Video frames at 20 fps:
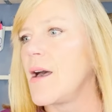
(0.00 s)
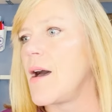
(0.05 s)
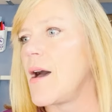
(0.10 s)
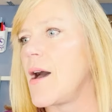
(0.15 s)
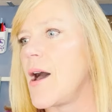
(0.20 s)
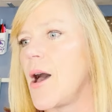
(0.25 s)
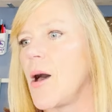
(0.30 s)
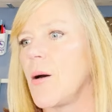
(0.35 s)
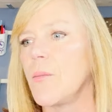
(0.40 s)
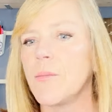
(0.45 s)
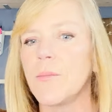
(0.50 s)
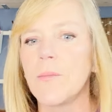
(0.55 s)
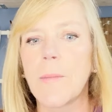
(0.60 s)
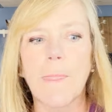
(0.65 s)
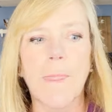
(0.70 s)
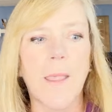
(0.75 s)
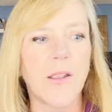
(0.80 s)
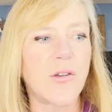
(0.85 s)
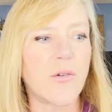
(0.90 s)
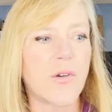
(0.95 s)
Um,
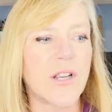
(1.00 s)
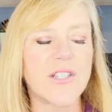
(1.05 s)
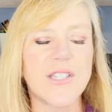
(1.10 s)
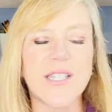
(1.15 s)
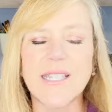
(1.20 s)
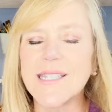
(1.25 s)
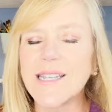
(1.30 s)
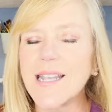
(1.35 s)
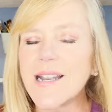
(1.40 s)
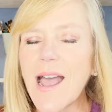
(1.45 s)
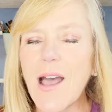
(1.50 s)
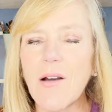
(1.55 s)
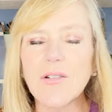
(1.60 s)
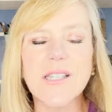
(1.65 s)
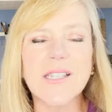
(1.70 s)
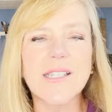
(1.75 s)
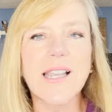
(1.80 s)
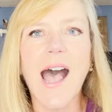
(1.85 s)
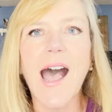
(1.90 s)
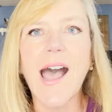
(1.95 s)
you can sit
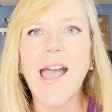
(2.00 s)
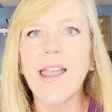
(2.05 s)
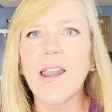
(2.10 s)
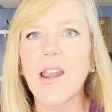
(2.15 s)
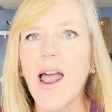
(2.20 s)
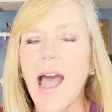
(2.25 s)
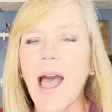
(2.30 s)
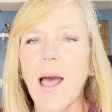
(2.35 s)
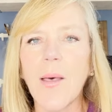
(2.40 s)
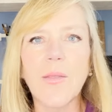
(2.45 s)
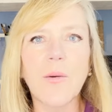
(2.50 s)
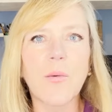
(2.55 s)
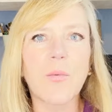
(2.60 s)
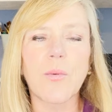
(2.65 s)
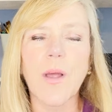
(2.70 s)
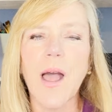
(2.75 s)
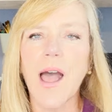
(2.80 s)
outside on the,